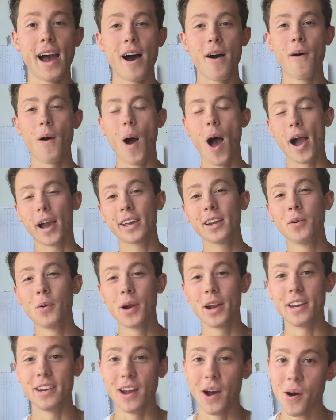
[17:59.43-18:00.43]
Now, I can
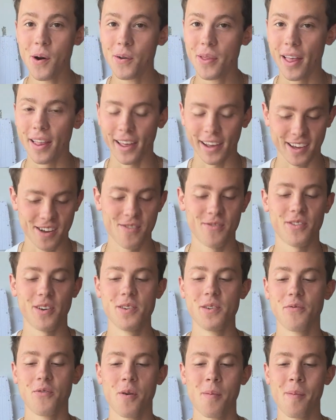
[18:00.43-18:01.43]
already know that like you're
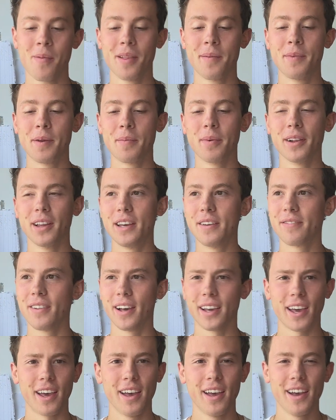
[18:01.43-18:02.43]
starting to form a limiting belief,
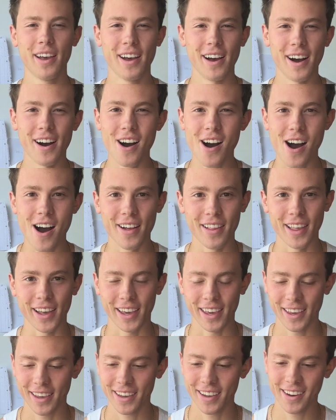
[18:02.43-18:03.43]
like, oh,
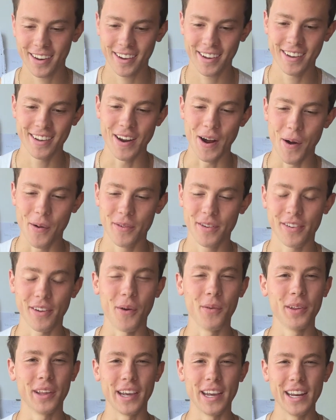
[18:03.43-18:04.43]
like, just
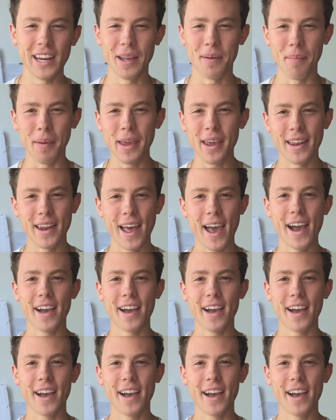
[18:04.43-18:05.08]
only eating meat and